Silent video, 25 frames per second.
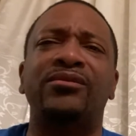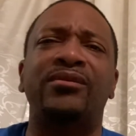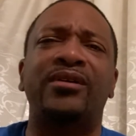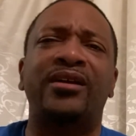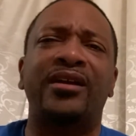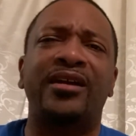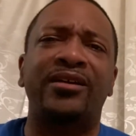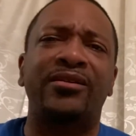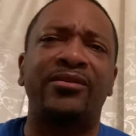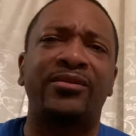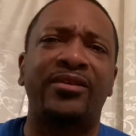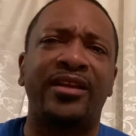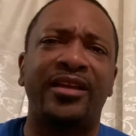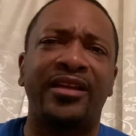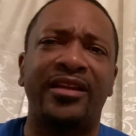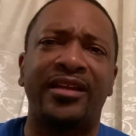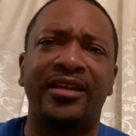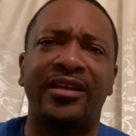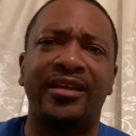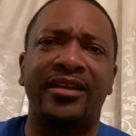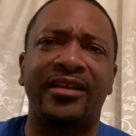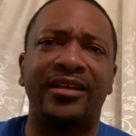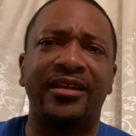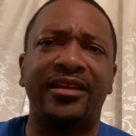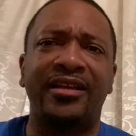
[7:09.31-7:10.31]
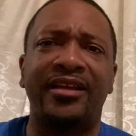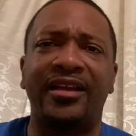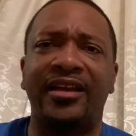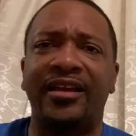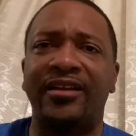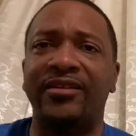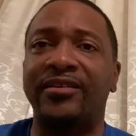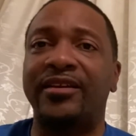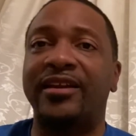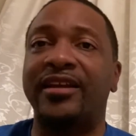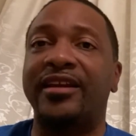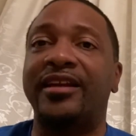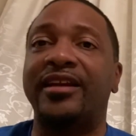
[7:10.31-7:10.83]
how can
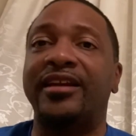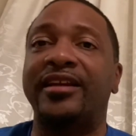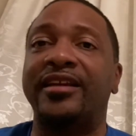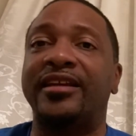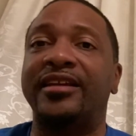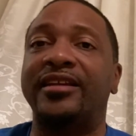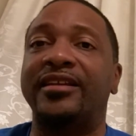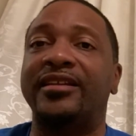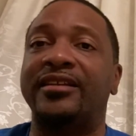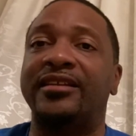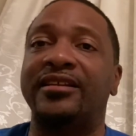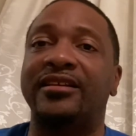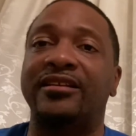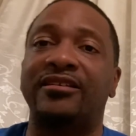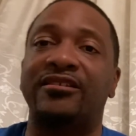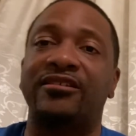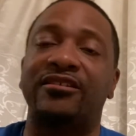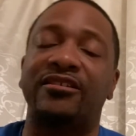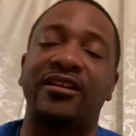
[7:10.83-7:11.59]
I get this?